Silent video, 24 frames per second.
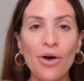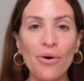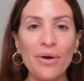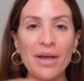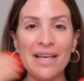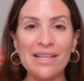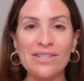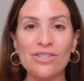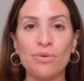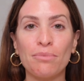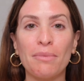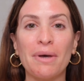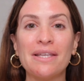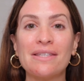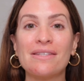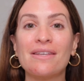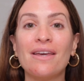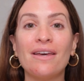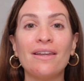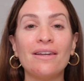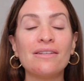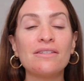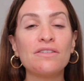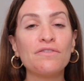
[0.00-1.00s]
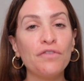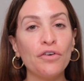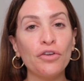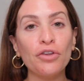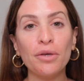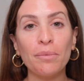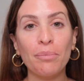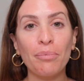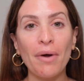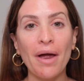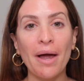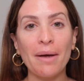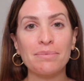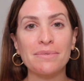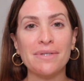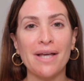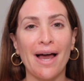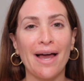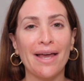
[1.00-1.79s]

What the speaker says: Okay, so my skin is fully prepped.